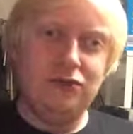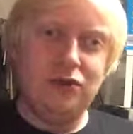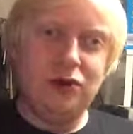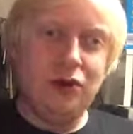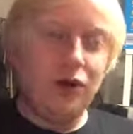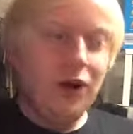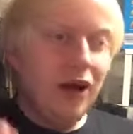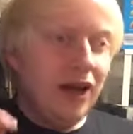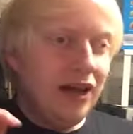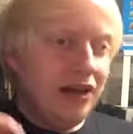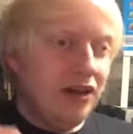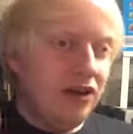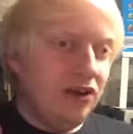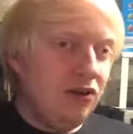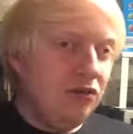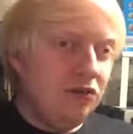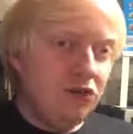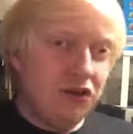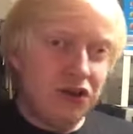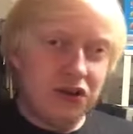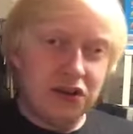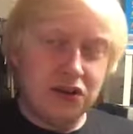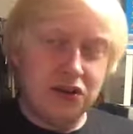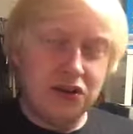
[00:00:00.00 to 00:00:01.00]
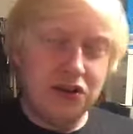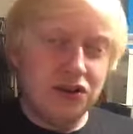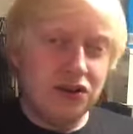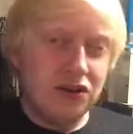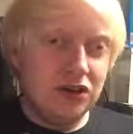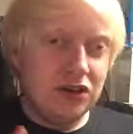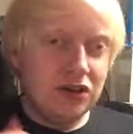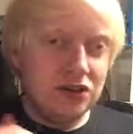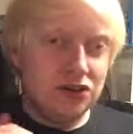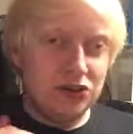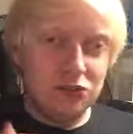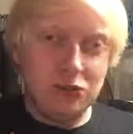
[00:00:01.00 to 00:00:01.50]
or any other
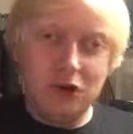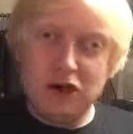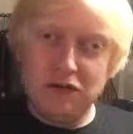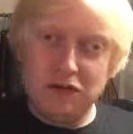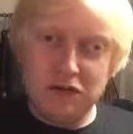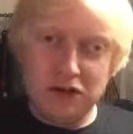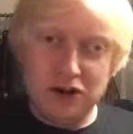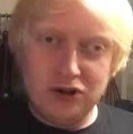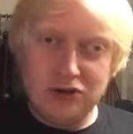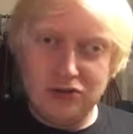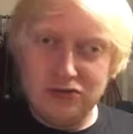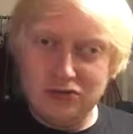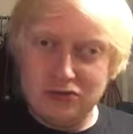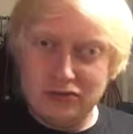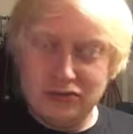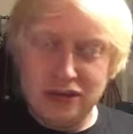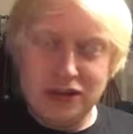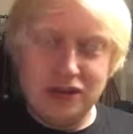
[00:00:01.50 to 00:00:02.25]
smartphone,